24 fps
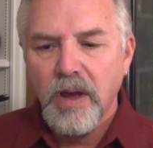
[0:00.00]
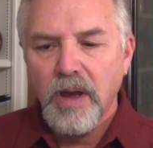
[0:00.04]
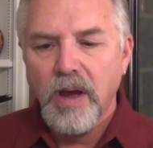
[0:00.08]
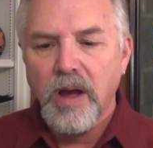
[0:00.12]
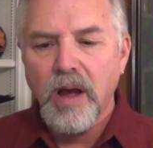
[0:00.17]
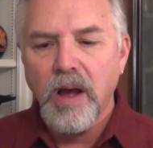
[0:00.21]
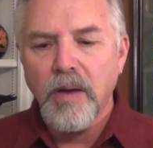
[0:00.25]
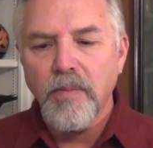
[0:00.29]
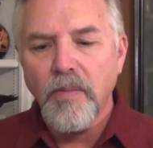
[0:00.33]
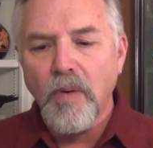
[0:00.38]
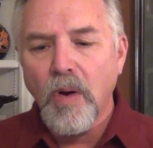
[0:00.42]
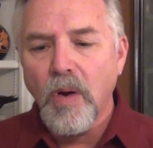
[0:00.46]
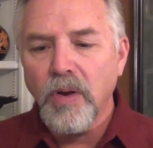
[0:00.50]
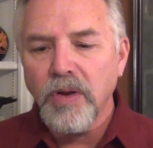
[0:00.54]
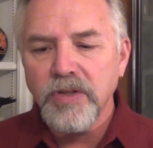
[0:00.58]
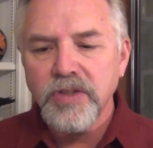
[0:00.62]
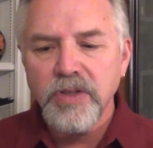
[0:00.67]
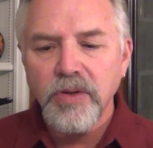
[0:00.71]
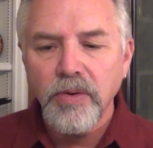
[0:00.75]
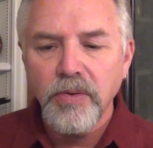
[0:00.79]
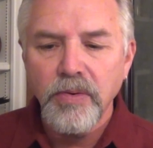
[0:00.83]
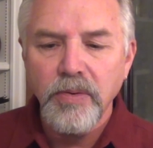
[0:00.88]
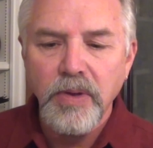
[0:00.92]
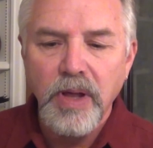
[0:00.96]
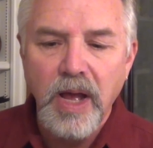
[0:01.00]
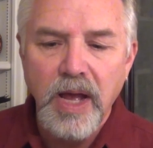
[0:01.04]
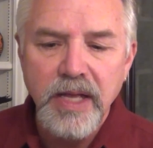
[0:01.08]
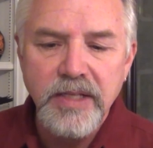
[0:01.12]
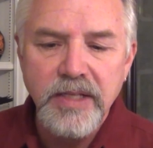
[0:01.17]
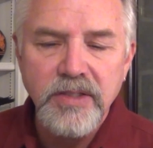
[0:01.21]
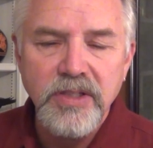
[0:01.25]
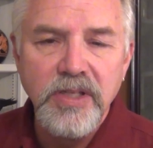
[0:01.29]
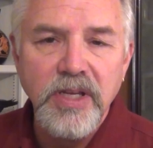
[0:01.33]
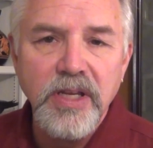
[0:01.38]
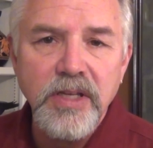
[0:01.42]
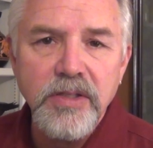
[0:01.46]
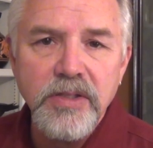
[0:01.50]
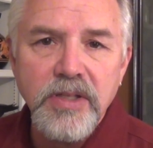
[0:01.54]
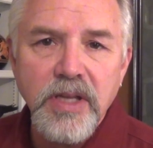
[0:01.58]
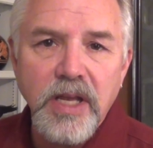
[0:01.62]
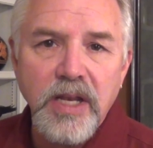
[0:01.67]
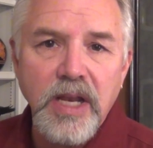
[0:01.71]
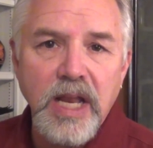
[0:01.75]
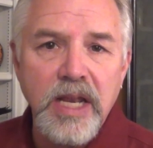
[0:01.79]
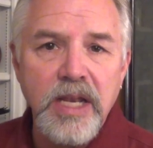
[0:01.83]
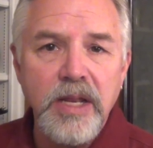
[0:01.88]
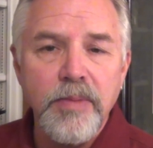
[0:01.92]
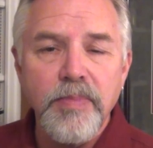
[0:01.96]
Um, also, God says
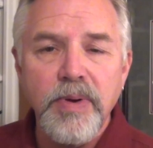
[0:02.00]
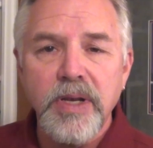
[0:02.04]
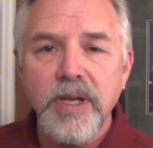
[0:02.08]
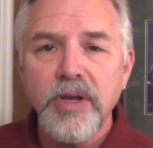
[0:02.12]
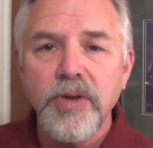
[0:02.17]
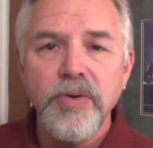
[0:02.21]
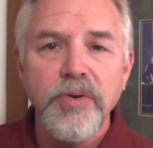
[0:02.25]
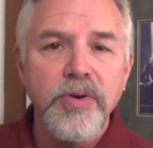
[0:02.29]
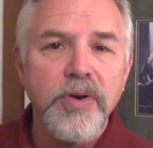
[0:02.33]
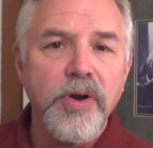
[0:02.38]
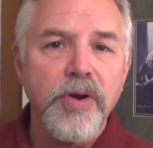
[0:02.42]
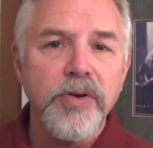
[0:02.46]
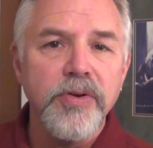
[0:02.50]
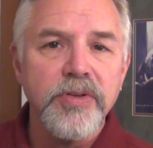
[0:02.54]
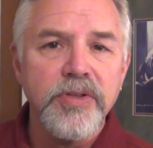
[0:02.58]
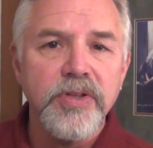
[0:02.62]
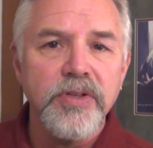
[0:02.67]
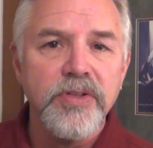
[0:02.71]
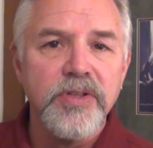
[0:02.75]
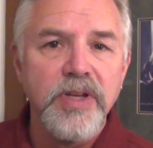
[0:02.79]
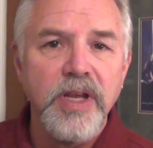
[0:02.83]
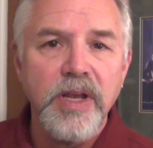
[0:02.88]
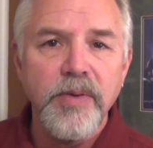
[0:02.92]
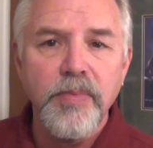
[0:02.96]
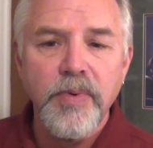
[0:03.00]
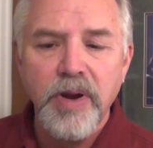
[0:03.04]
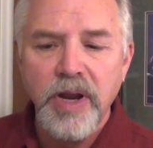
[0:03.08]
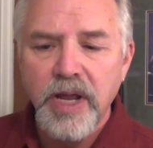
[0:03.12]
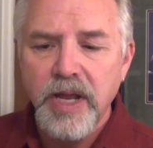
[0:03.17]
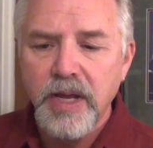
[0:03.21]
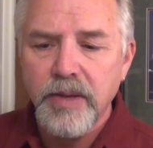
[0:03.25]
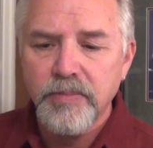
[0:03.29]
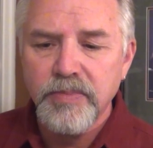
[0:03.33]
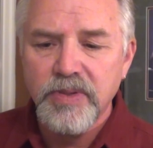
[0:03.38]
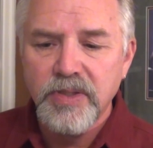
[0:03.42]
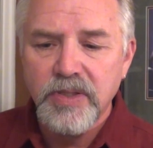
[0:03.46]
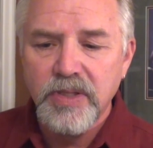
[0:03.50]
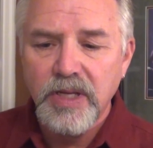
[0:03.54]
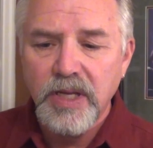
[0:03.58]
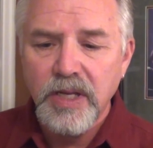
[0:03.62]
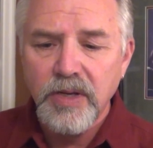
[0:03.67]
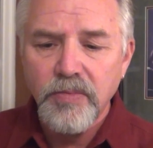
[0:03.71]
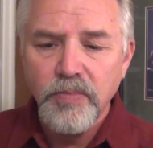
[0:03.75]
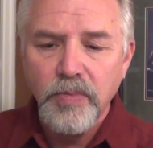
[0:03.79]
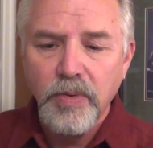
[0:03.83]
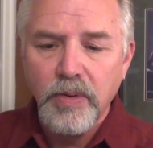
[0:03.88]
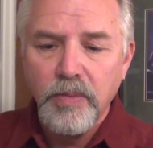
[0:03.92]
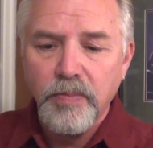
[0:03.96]
that anybody who curses Abraham's
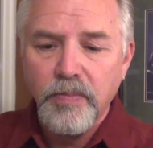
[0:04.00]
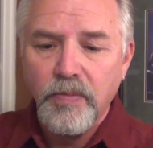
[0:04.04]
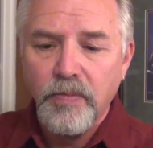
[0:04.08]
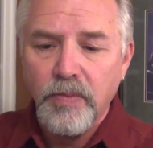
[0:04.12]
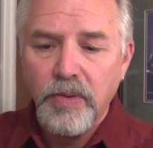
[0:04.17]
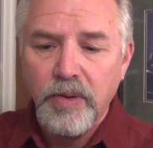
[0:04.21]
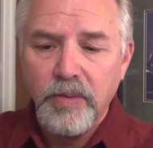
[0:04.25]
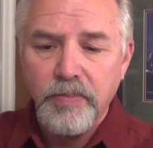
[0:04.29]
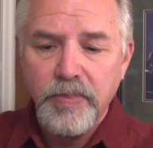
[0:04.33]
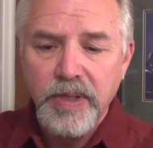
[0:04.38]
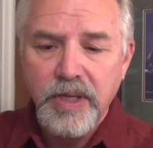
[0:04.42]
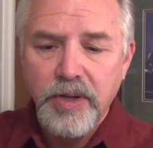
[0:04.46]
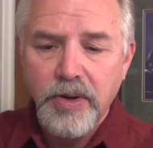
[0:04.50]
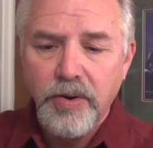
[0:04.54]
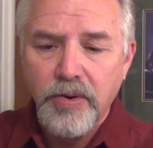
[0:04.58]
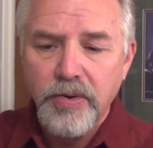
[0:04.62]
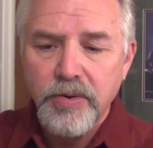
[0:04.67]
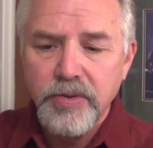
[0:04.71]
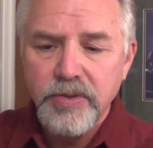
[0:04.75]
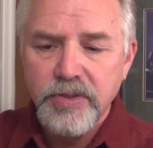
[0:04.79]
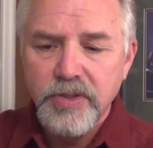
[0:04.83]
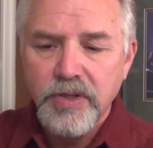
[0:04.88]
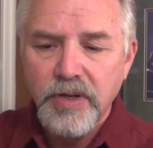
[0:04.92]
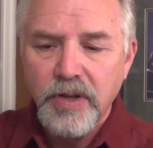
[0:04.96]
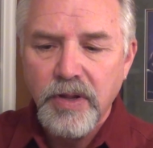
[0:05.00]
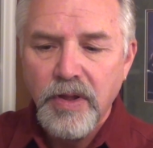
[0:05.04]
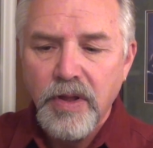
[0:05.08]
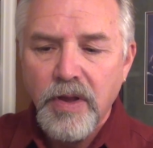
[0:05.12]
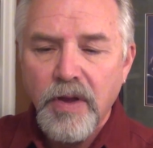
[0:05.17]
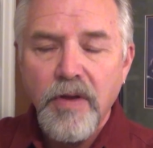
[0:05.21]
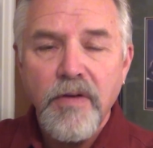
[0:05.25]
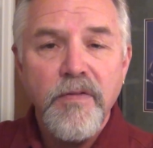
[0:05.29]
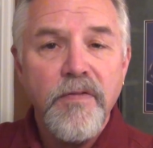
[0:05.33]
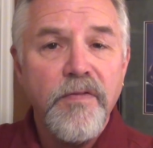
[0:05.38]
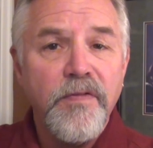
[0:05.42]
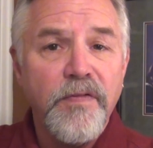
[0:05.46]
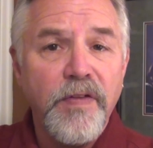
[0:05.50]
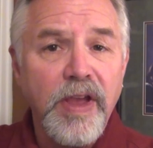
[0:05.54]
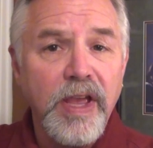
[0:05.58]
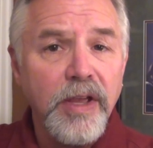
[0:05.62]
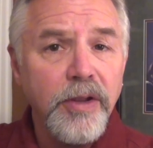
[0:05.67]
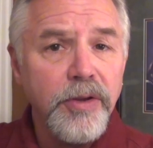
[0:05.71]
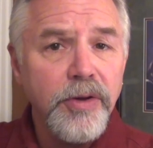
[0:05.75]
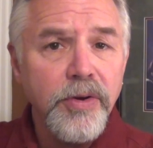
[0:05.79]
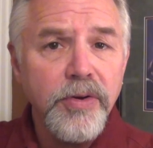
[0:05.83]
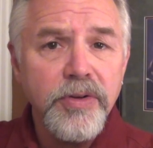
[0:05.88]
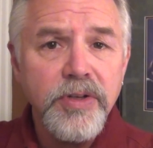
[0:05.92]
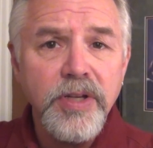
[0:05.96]
seed will, will be cursed.
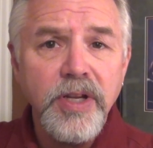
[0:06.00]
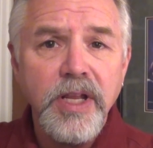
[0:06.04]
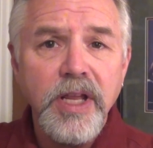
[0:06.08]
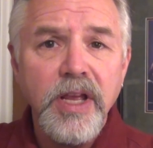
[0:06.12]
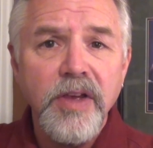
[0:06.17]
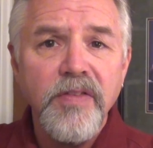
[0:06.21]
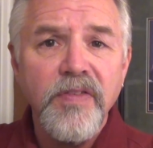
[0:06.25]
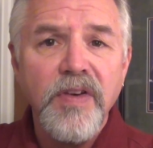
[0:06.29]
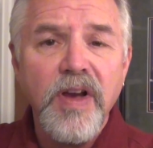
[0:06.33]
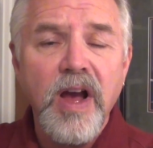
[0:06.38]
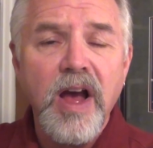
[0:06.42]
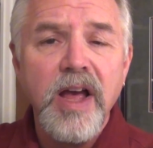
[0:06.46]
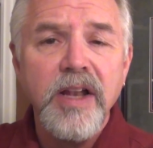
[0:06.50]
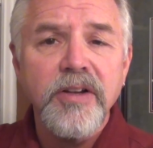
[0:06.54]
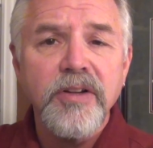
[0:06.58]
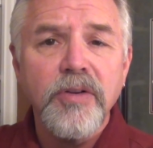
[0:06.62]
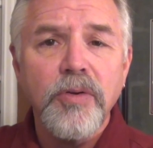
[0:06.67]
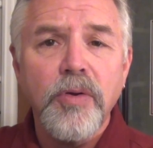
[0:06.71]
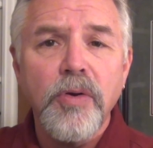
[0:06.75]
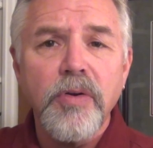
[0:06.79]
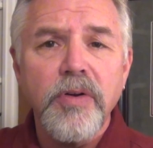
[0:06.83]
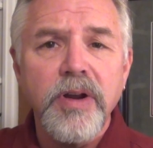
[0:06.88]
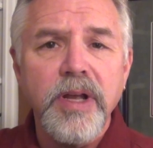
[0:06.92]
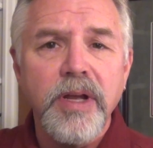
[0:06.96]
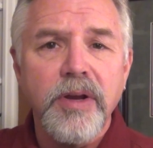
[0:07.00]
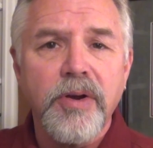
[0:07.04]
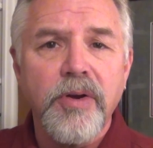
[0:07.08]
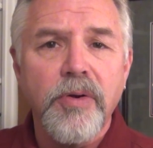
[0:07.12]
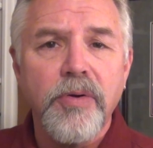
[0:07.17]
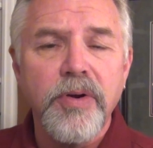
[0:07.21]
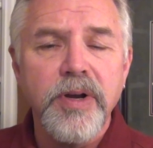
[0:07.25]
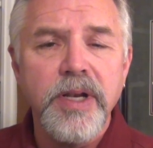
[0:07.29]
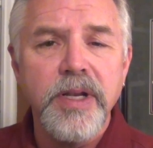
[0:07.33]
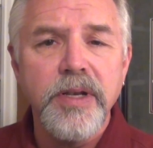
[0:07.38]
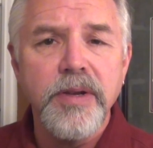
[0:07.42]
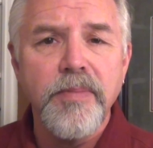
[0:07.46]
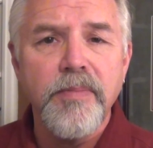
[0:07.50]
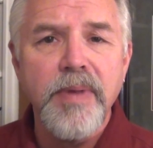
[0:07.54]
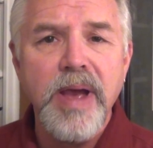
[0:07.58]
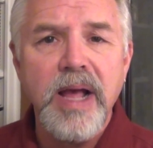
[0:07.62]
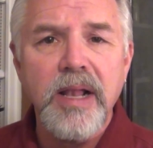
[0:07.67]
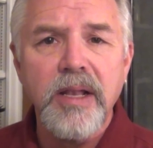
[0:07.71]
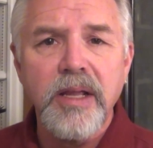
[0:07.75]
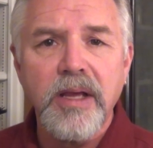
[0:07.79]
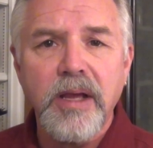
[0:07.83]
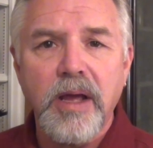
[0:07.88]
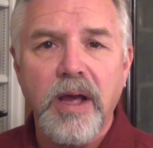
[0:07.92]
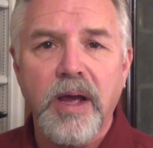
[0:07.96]
Failure to give God glory, according to
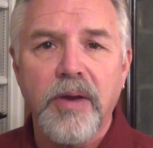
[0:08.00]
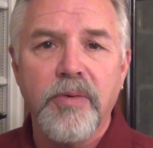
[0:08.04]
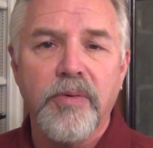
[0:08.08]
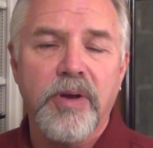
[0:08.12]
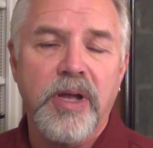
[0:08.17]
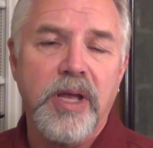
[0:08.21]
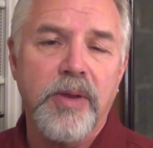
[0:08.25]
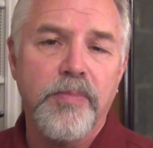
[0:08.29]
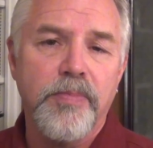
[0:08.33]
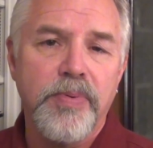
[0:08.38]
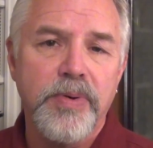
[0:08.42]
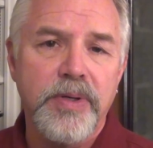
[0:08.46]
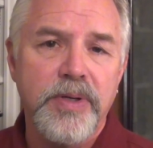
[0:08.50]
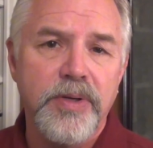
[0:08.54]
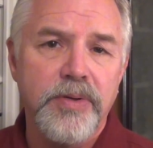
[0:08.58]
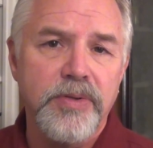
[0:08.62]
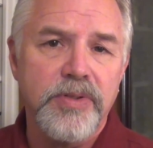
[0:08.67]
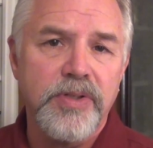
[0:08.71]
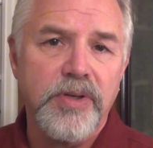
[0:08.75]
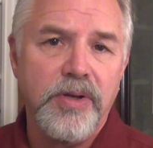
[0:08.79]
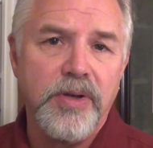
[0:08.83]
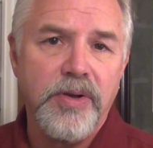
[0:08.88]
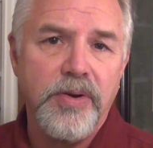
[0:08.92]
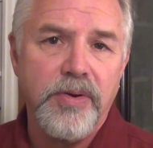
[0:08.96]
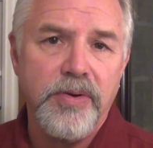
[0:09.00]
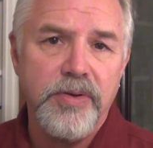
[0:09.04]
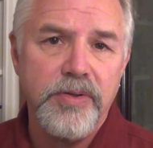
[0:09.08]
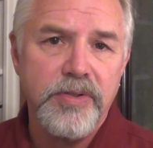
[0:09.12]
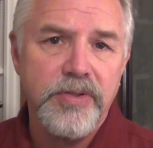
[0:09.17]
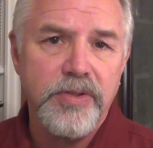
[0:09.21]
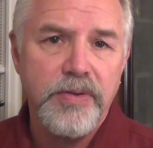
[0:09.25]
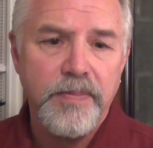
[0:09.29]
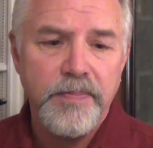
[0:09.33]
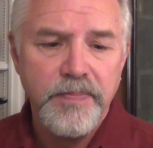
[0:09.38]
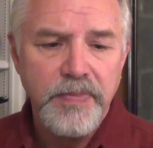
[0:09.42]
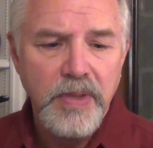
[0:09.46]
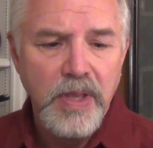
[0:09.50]
Malachi, can produce a curse.